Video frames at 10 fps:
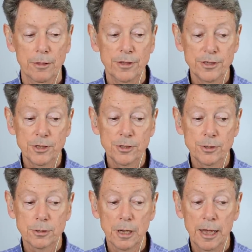This
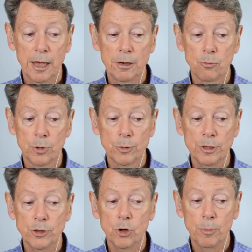is, and what do
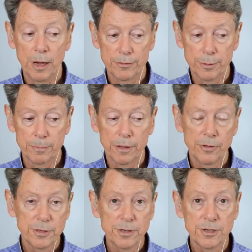we do about them? Now,
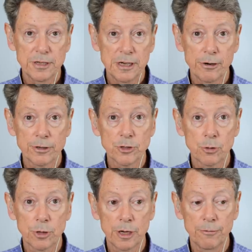this is the
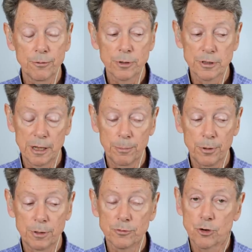territory, for
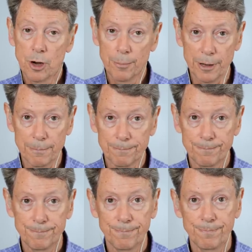example, of trauma.
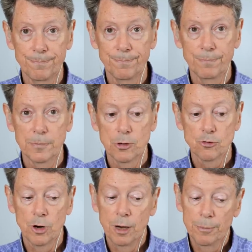
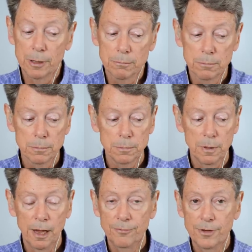Trauma
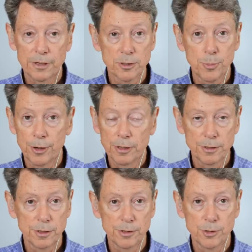life
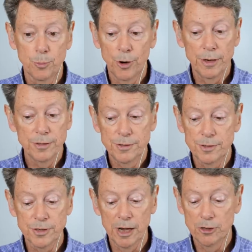experiences. The brain is
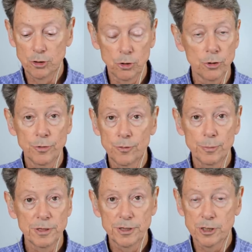designed to learn
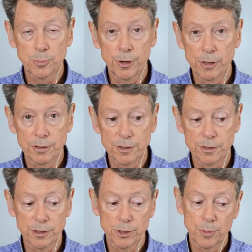from its
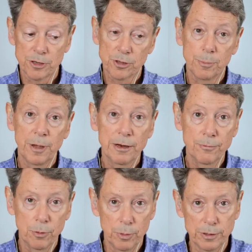experiences, especially
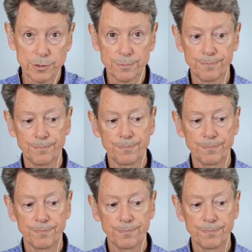painful ones.